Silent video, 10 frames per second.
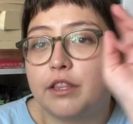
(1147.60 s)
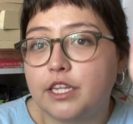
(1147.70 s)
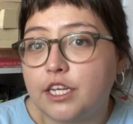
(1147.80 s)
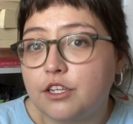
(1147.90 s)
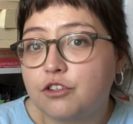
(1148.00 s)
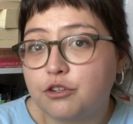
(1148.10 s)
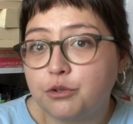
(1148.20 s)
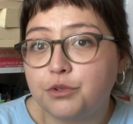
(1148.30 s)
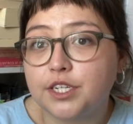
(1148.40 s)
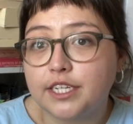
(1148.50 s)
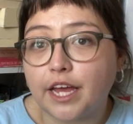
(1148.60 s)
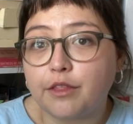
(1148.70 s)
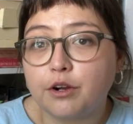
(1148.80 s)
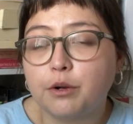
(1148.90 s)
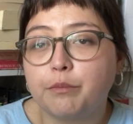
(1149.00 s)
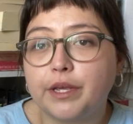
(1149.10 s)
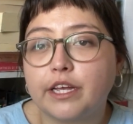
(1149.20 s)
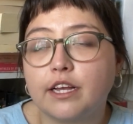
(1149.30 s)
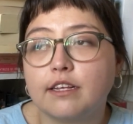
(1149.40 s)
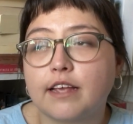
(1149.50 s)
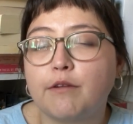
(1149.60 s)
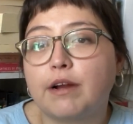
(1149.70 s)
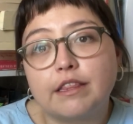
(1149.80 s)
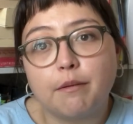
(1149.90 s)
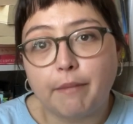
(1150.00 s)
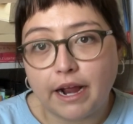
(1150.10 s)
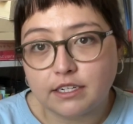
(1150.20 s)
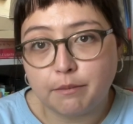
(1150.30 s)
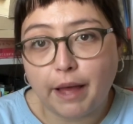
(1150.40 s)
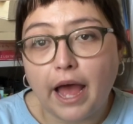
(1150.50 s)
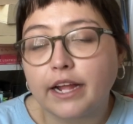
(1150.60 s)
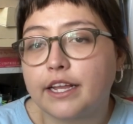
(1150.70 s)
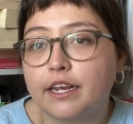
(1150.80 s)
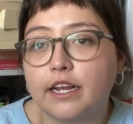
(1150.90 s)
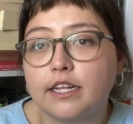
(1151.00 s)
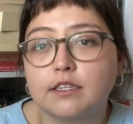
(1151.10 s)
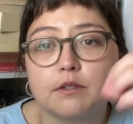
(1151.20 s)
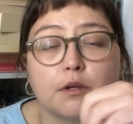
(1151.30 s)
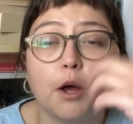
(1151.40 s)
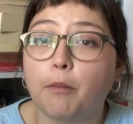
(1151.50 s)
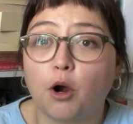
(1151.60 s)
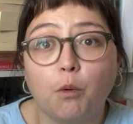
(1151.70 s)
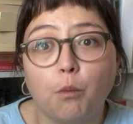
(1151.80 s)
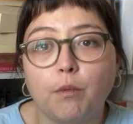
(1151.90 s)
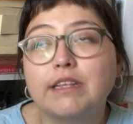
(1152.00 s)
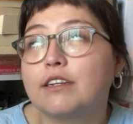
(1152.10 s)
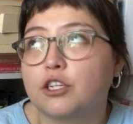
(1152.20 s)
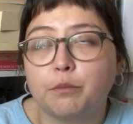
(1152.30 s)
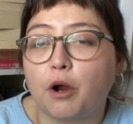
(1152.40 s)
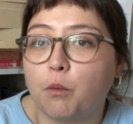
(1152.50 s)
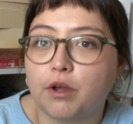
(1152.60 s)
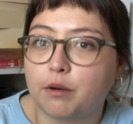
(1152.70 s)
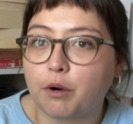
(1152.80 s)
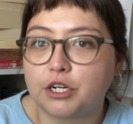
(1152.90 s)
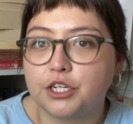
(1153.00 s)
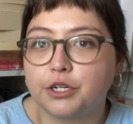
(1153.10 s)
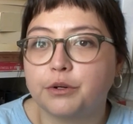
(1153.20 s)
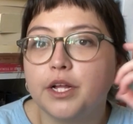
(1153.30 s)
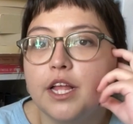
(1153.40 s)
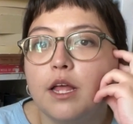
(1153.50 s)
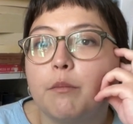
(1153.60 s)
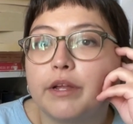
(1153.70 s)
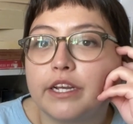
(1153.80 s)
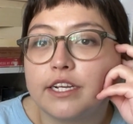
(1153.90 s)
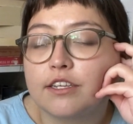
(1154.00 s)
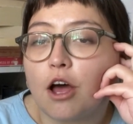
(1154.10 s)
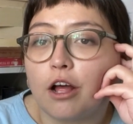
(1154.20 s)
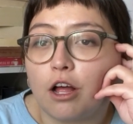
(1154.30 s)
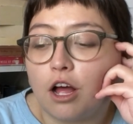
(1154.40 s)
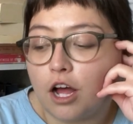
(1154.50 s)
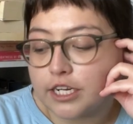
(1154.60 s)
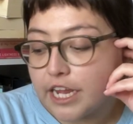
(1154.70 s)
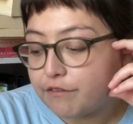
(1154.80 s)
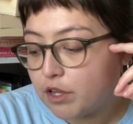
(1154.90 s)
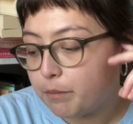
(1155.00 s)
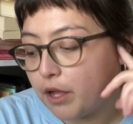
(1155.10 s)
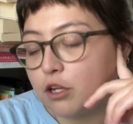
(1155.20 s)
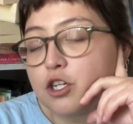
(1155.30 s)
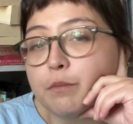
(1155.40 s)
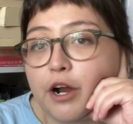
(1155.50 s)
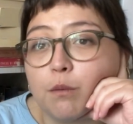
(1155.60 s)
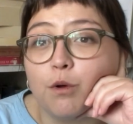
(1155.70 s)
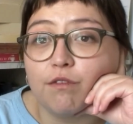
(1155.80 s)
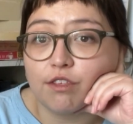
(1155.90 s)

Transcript: these two together because I read them back to back, and it's essentially part one and part two. But it is Octavia Butler's Parable of the